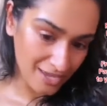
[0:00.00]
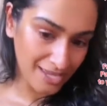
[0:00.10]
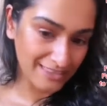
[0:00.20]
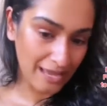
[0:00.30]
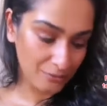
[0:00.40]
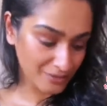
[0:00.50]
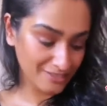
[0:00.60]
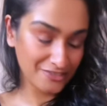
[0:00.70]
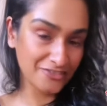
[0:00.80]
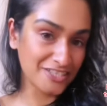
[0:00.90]
The Empress is the
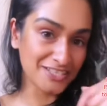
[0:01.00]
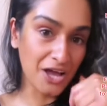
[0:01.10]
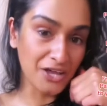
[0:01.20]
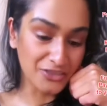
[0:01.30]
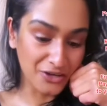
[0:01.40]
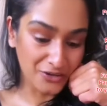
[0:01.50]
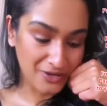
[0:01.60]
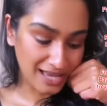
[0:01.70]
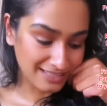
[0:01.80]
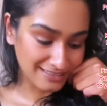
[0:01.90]
first card though,
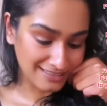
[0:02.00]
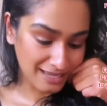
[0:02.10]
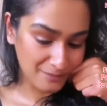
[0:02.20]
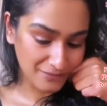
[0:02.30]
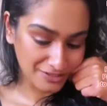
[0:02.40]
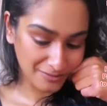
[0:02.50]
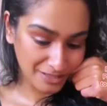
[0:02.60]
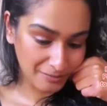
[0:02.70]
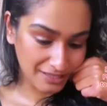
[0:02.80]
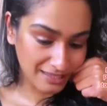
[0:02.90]
and there's something
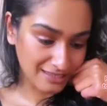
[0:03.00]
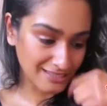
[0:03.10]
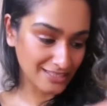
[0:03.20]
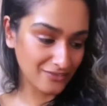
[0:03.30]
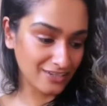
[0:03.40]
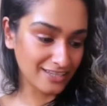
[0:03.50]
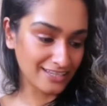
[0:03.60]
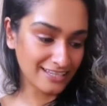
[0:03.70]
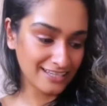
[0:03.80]
about that's giving